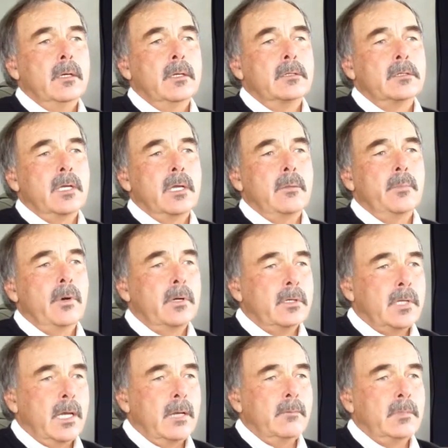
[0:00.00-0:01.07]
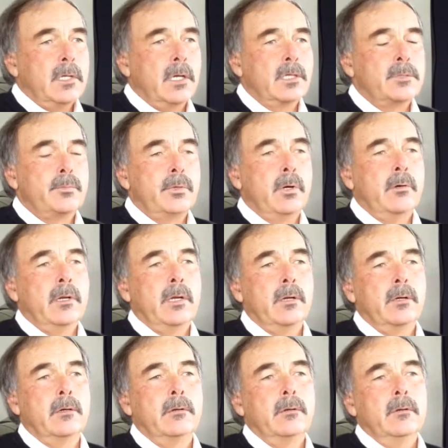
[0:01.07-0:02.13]
is a part-time tennis pro
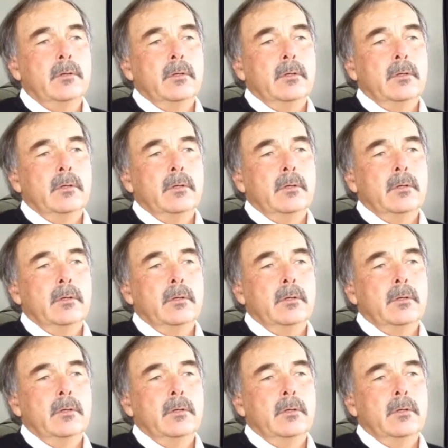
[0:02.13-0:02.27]
here.